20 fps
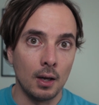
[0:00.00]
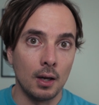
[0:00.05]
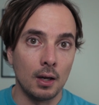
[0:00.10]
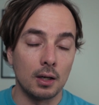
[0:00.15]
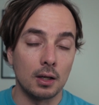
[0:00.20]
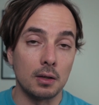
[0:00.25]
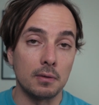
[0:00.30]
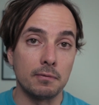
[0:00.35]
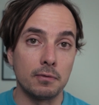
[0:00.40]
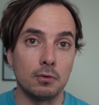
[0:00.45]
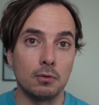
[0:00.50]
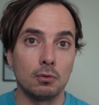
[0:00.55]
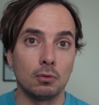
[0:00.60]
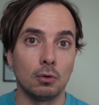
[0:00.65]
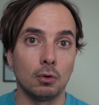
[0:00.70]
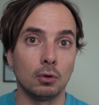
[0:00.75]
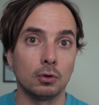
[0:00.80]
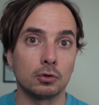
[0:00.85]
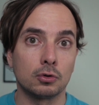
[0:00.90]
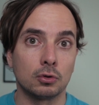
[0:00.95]
If you
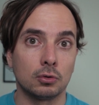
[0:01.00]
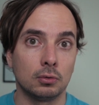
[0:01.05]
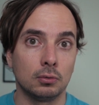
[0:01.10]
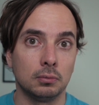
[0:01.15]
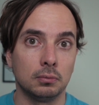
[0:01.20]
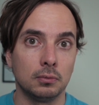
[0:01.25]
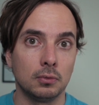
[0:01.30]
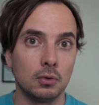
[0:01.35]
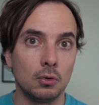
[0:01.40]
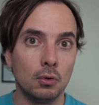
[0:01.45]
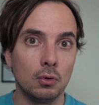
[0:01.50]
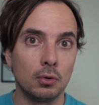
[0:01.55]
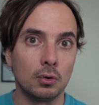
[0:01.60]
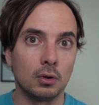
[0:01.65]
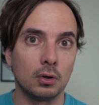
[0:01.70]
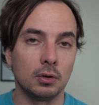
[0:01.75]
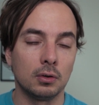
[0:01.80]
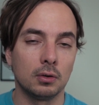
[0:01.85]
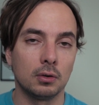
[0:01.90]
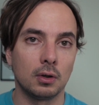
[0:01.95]
also
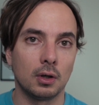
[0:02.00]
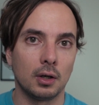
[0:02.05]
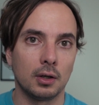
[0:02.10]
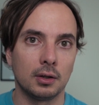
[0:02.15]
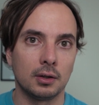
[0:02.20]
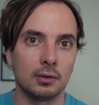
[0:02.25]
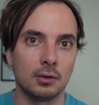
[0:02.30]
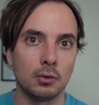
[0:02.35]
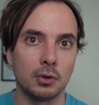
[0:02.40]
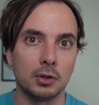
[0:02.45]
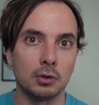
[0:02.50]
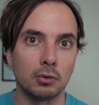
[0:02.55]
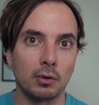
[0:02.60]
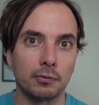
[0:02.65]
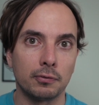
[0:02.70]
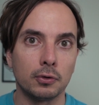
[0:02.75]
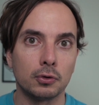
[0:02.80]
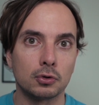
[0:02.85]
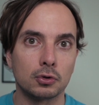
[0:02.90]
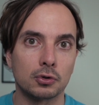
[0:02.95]
look into the
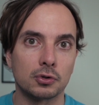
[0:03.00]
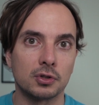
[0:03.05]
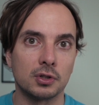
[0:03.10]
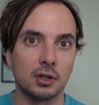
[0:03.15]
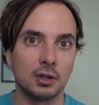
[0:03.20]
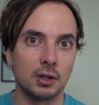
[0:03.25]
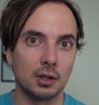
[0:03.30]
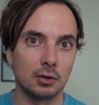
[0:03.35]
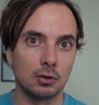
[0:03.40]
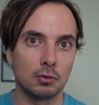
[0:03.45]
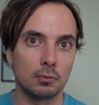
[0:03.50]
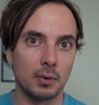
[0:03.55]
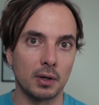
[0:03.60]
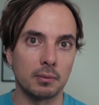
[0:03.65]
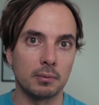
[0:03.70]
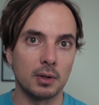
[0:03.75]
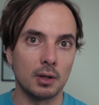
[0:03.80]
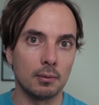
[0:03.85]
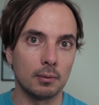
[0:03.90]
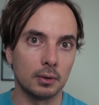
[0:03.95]
future, see that you might
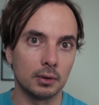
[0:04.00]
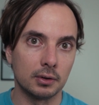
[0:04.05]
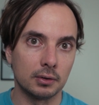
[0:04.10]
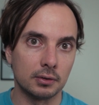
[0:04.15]
be able